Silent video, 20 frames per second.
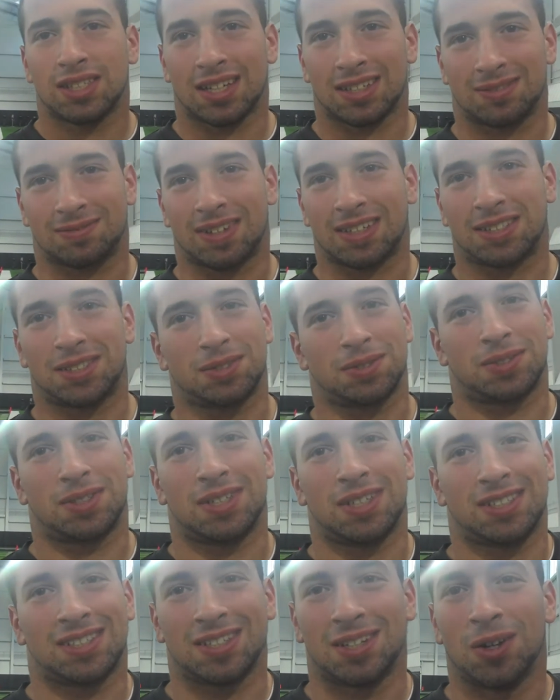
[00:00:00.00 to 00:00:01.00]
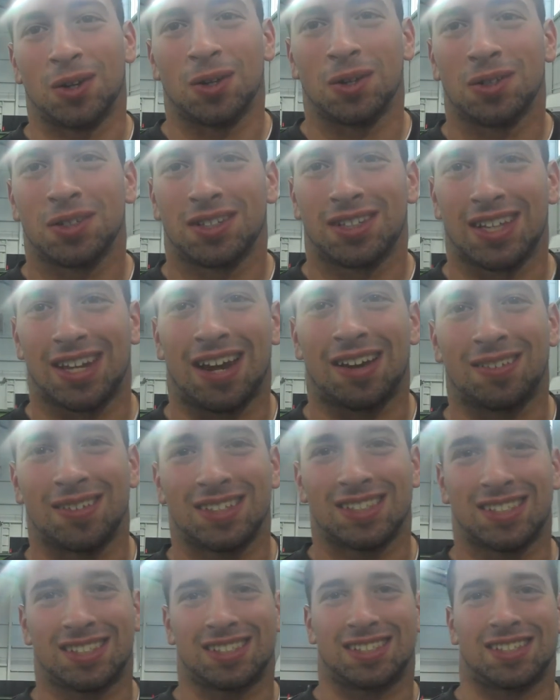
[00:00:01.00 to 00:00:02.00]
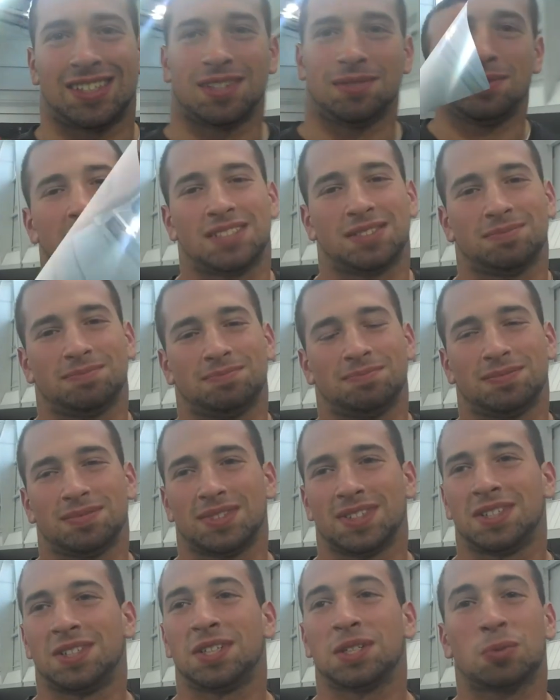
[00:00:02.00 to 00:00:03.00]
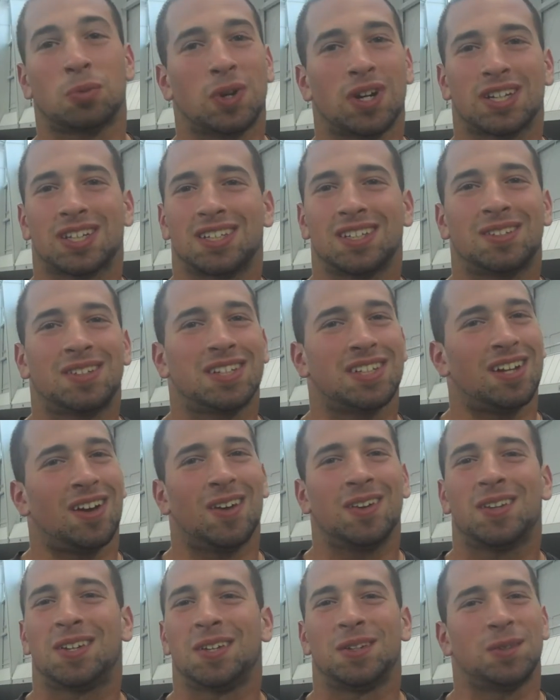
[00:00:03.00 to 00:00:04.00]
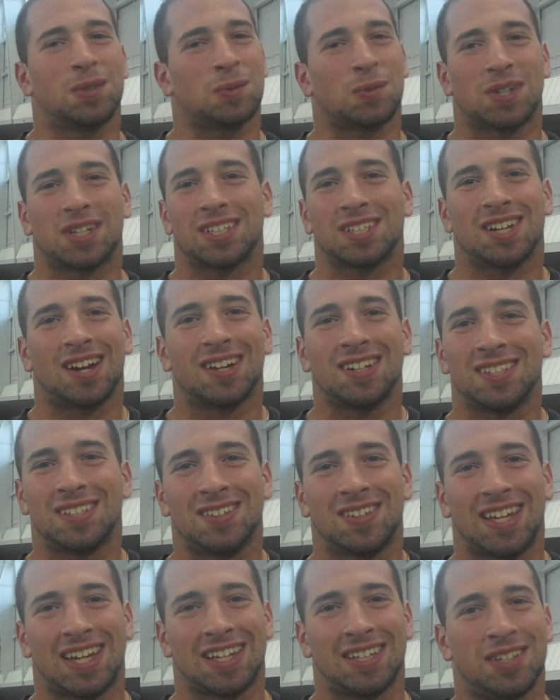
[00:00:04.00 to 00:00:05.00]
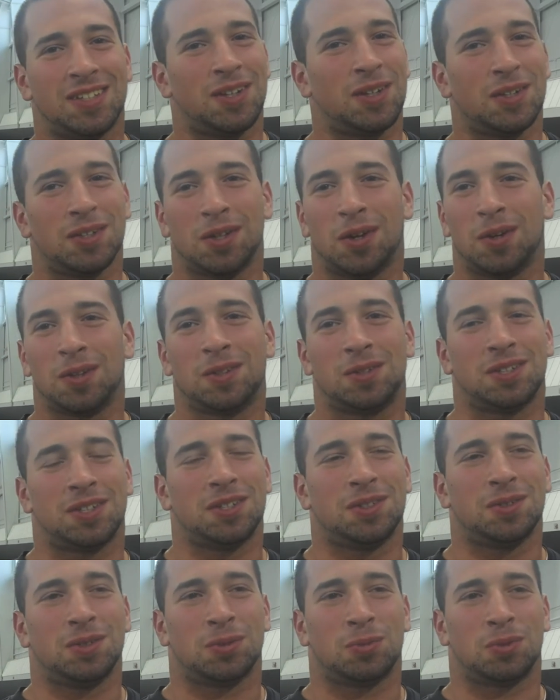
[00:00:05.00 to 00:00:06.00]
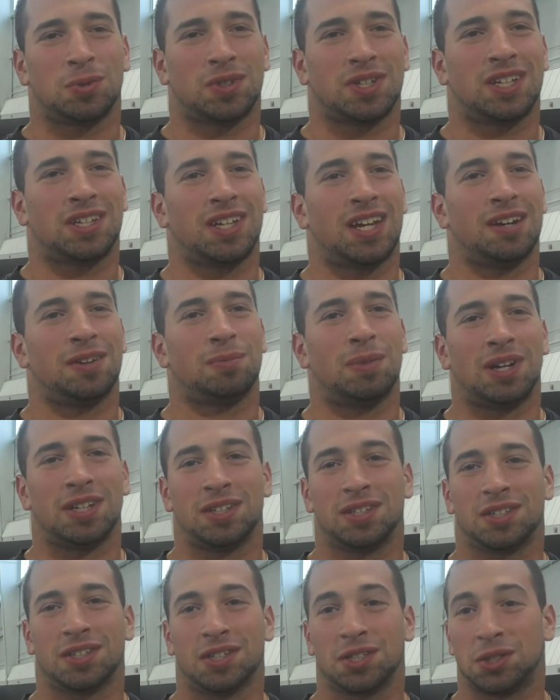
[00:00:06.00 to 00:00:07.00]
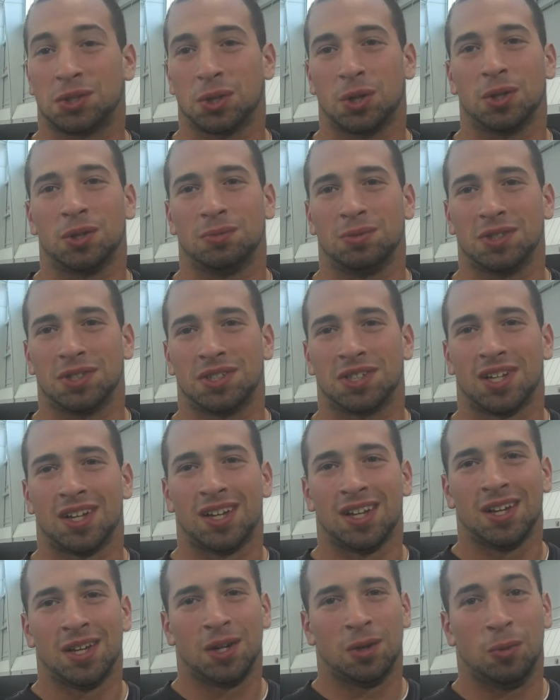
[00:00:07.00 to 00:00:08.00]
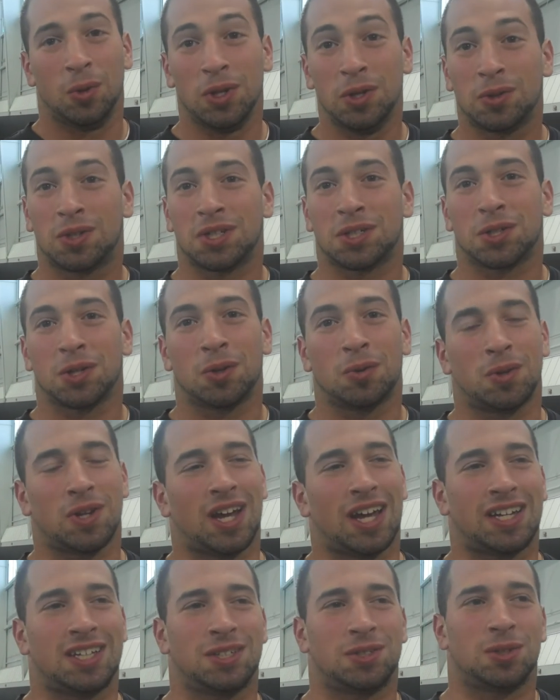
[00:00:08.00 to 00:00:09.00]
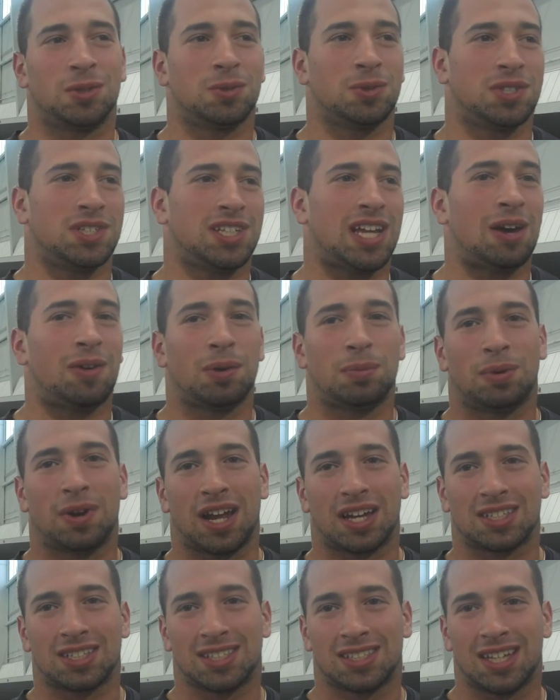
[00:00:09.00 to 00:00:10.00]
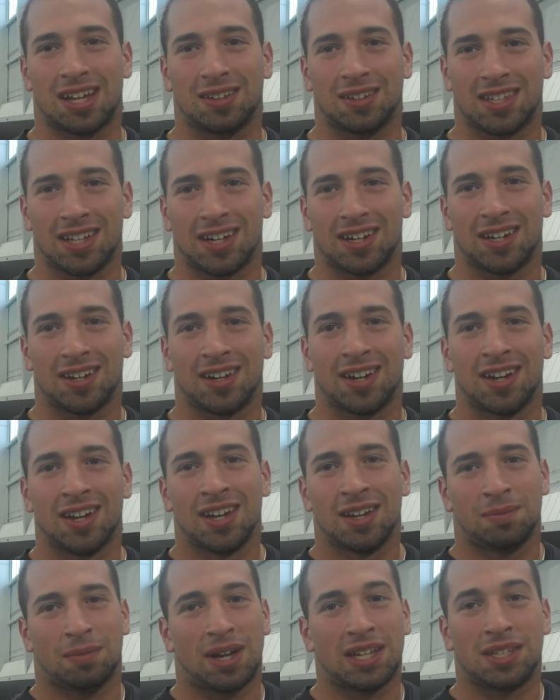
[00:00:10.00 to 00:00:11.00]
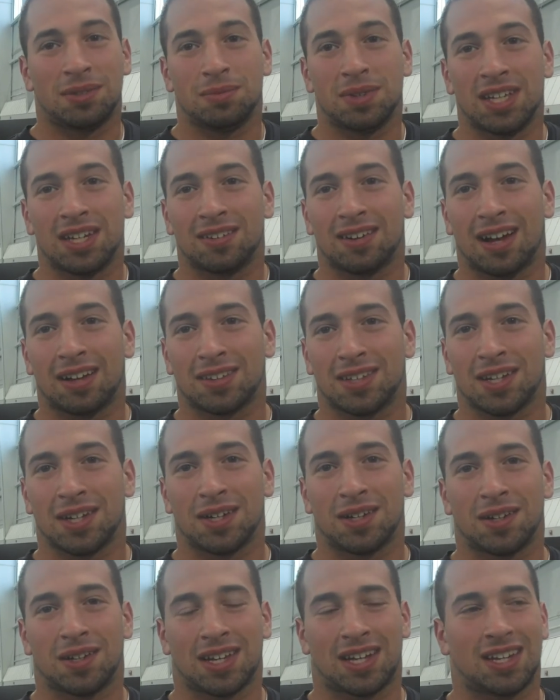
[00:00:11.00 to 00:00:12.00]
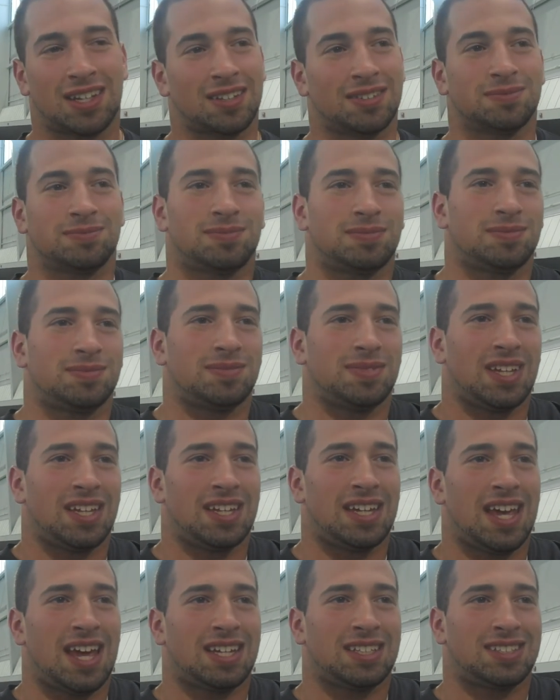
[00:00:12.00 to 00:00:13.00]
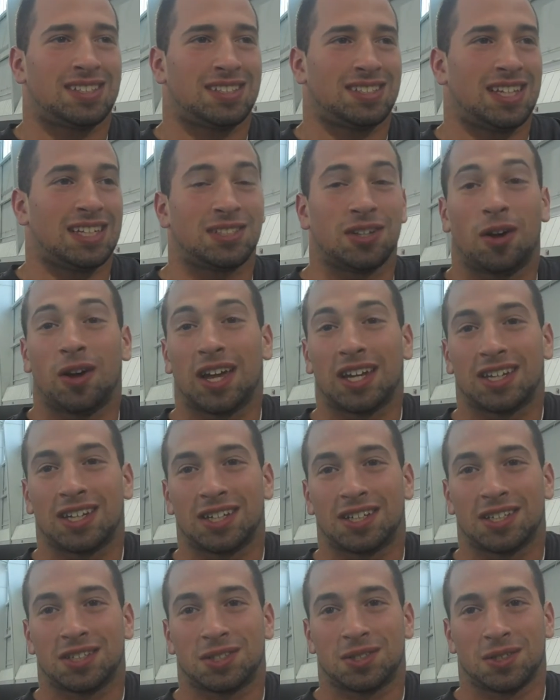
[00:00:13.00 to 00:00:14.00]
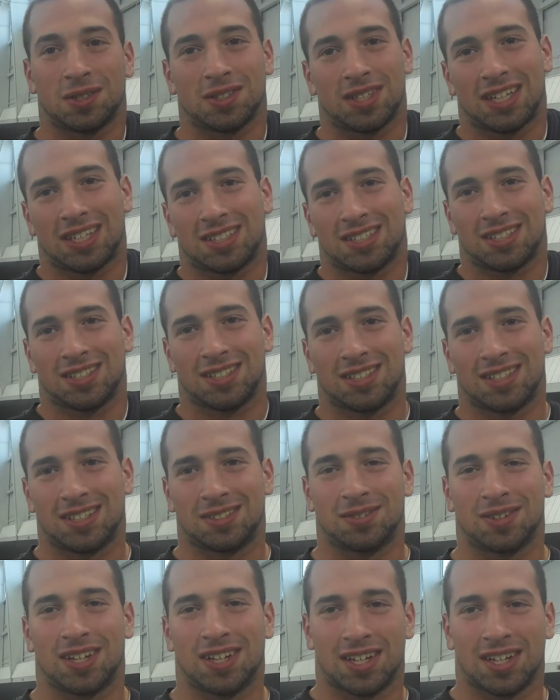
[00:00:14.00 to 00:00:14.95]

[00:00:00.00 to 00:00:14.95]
Like that's it's a goal that mm-hmm. I was to in. This- you just work. You can, all you can do is work as hard as you can. All you can do is care about your the controllables. What you control, what I control, is just how I practice out there, my demeanor out there, like, and that's that's all I can control, and that's that's what I